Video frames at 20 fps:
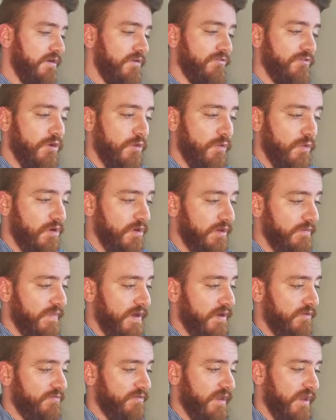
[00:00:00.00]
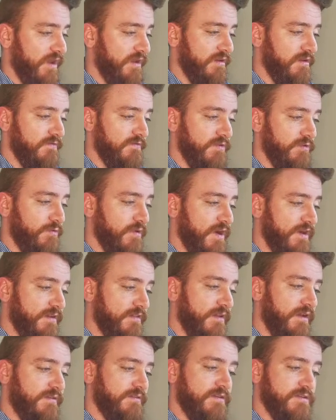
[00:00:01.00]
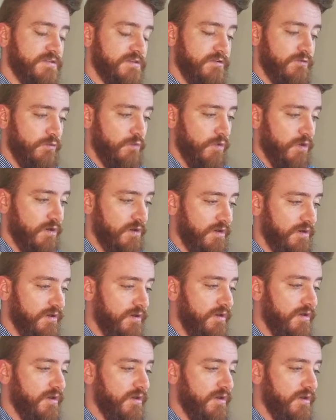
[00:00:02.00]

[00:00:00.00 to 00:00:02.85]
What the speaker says: Don't worry about that. If you write it like this, it'll work.